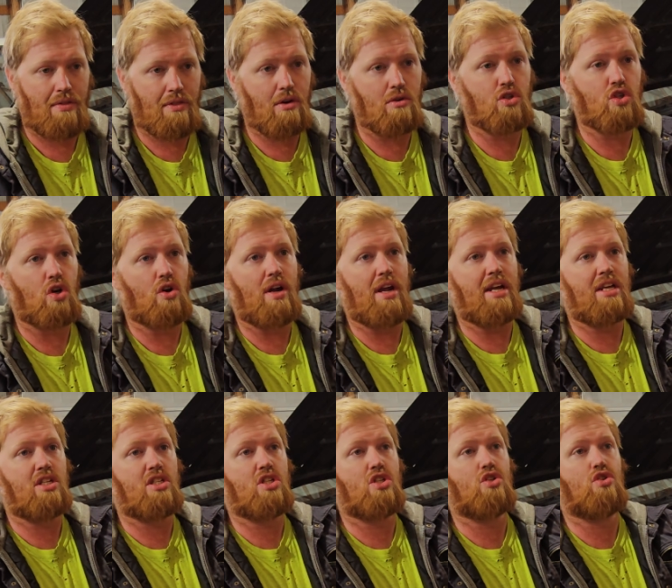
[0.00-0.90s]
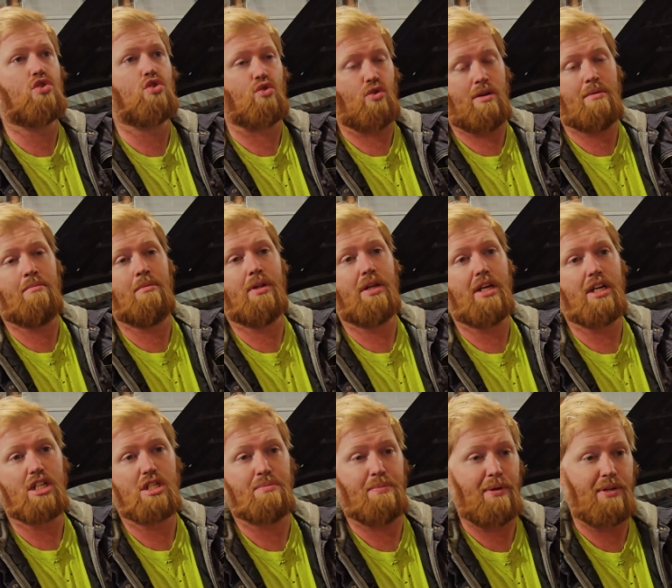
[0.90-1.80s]
those are extremely
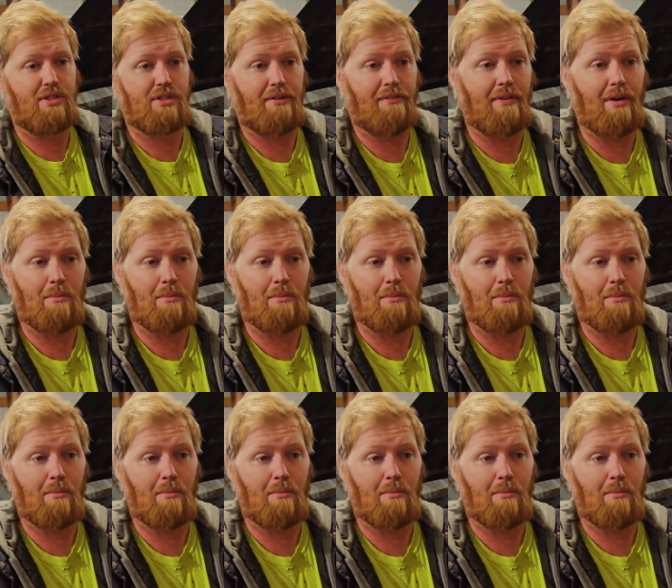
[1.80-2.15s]
expensive.